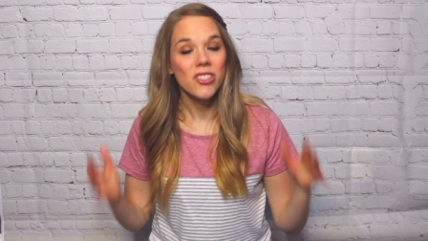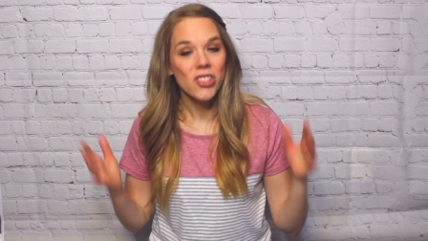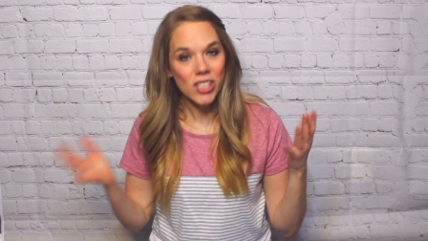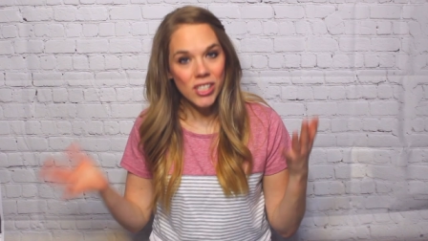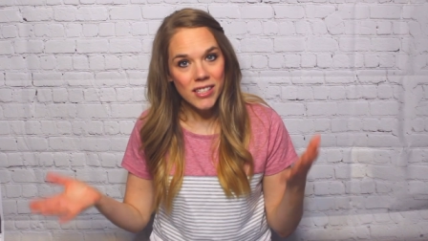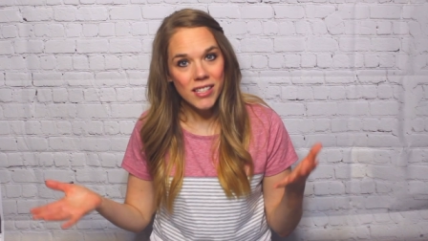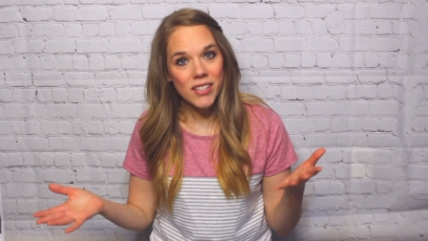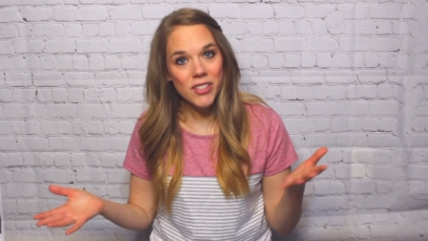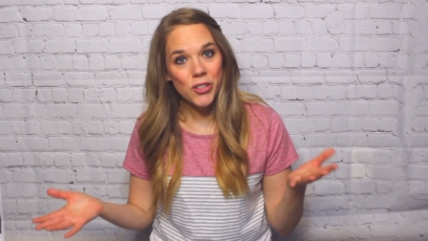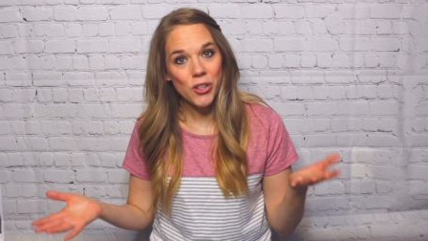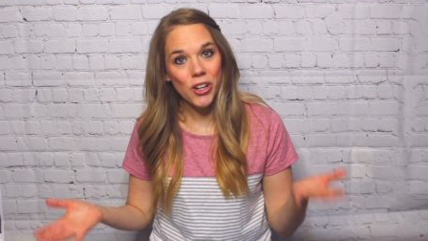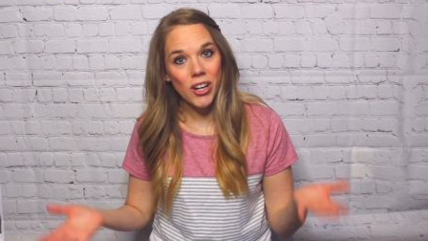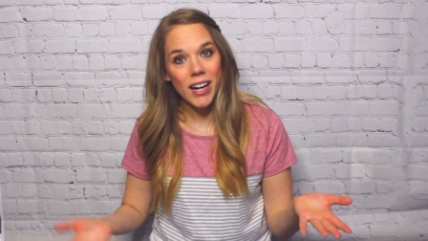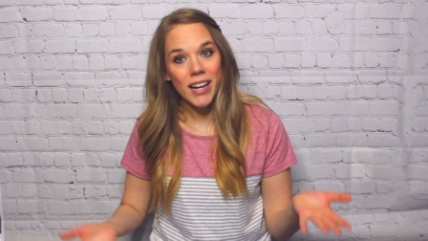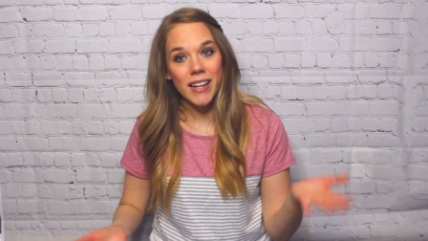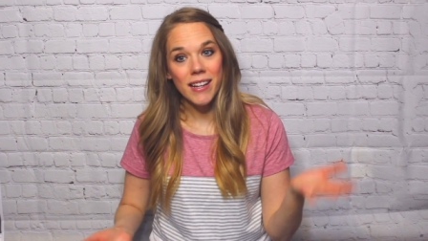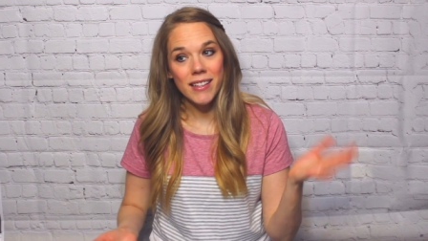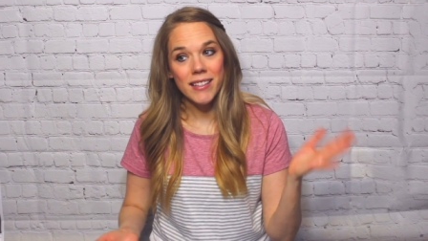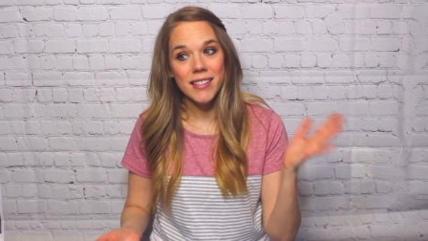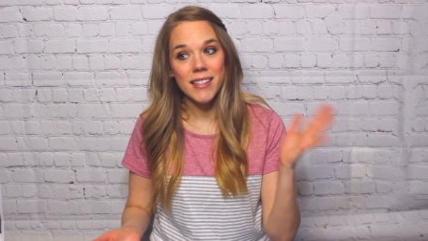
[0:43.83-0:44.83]
Jesus
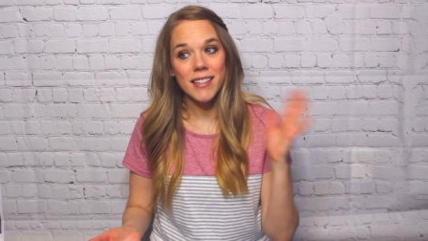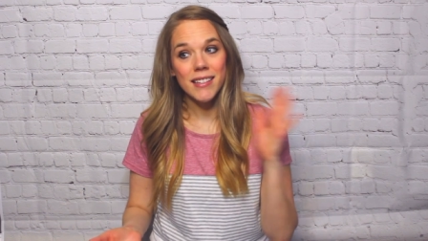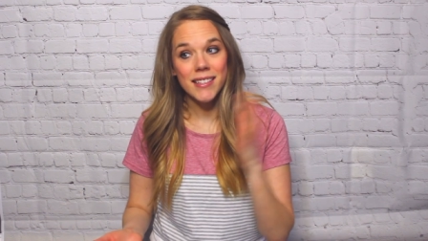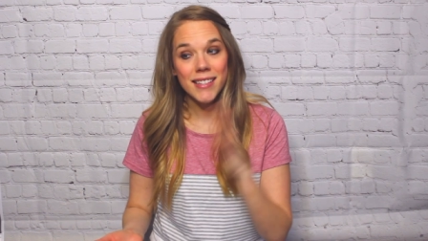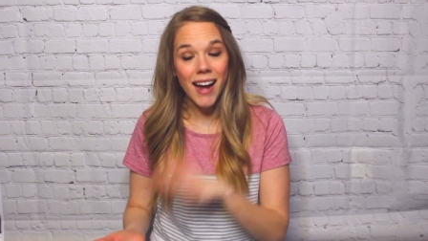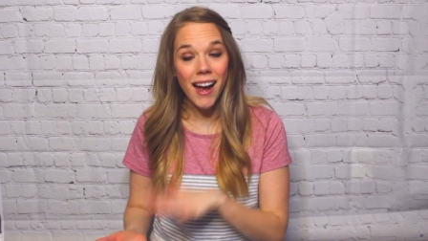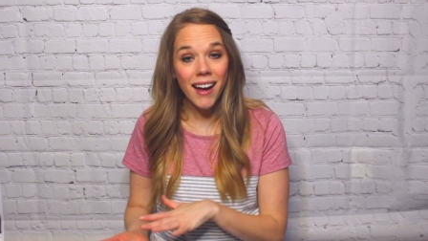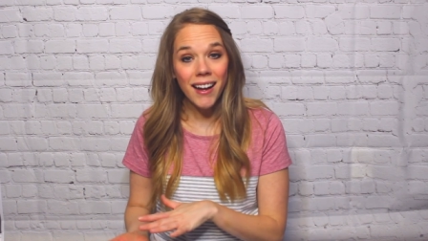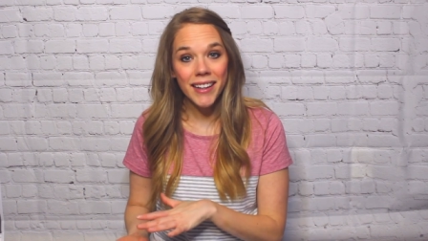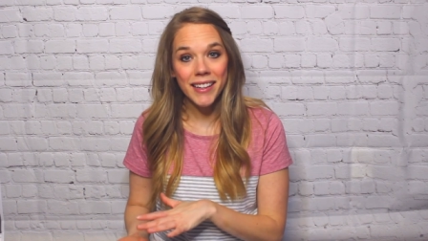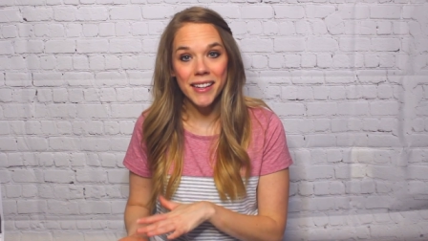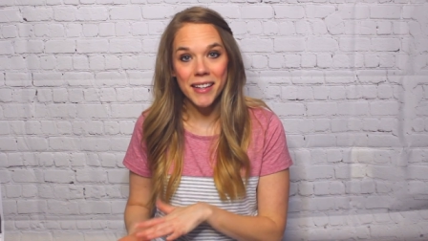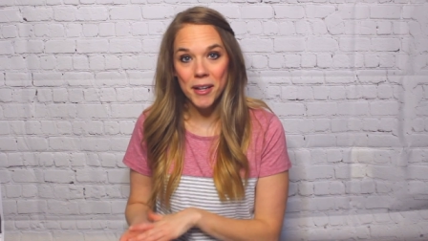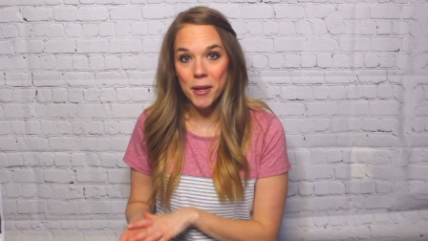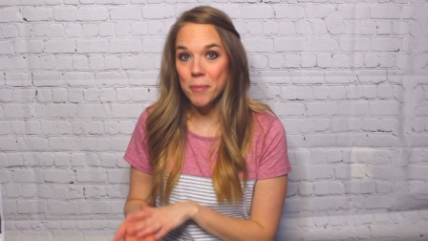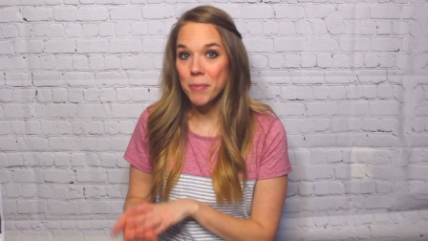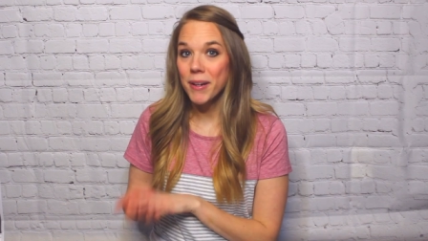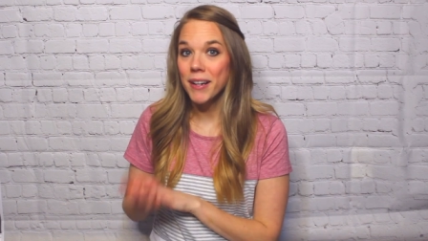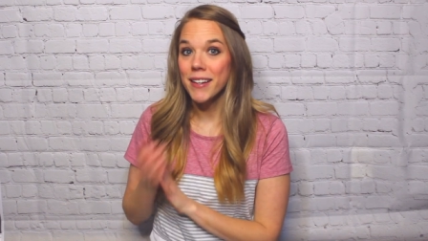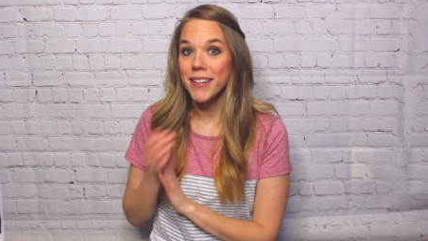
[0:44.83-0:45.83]
Christ
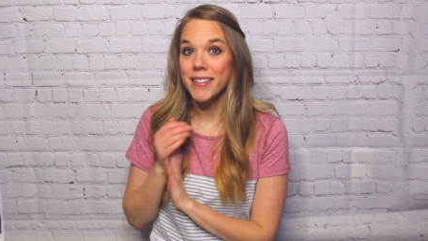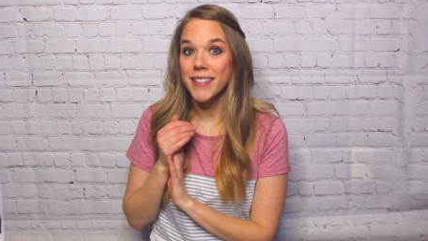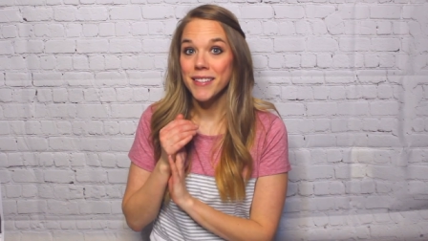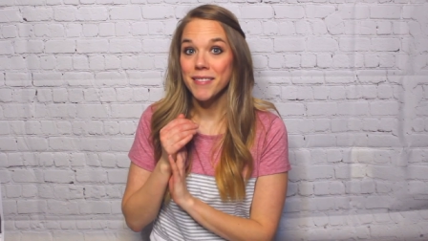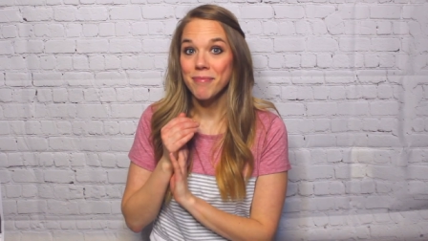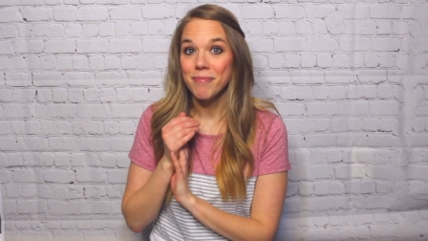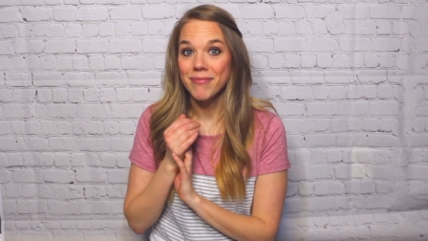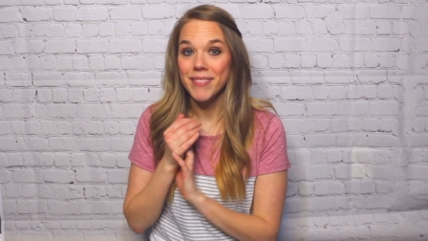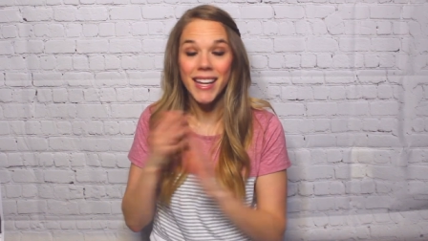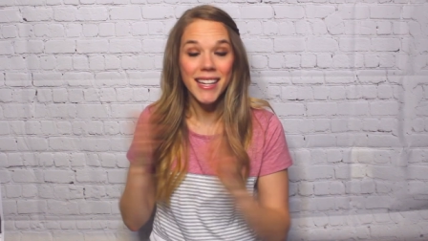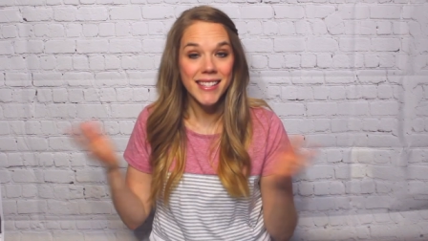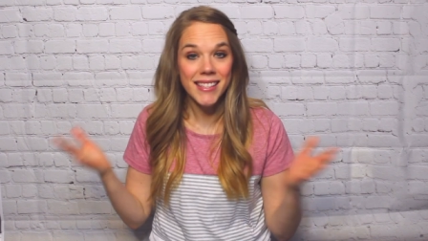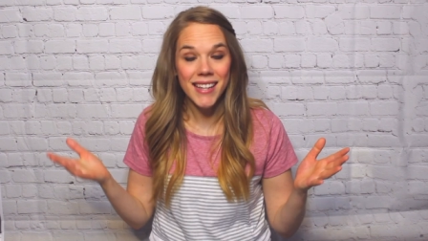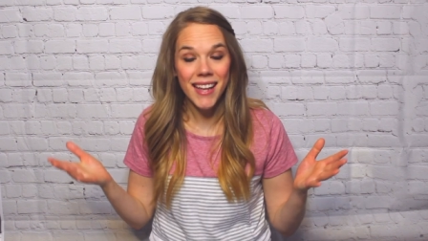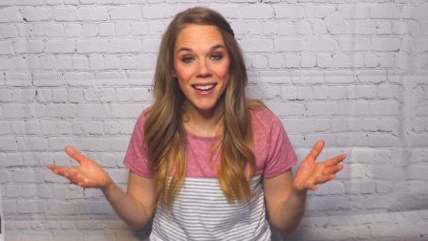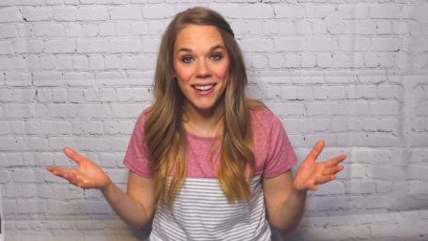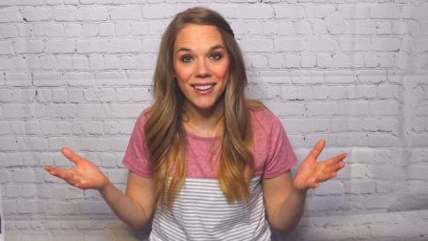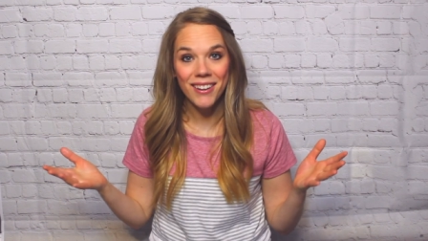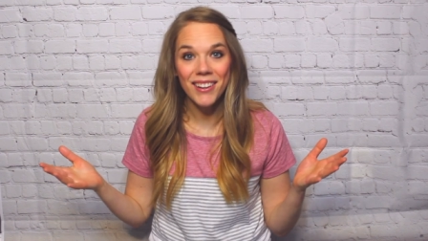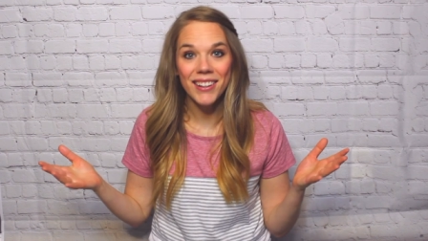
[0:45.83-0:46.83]
dying, but that's
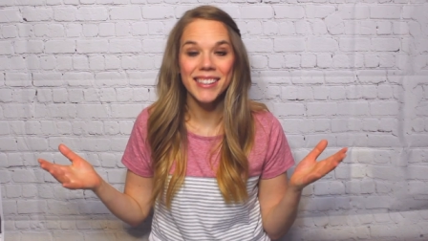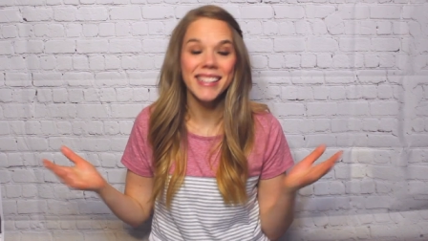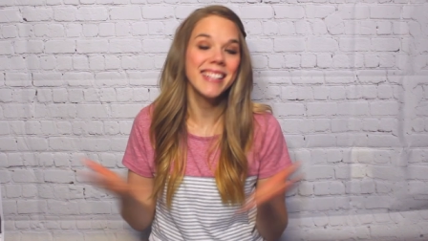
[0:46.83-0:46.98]
not all.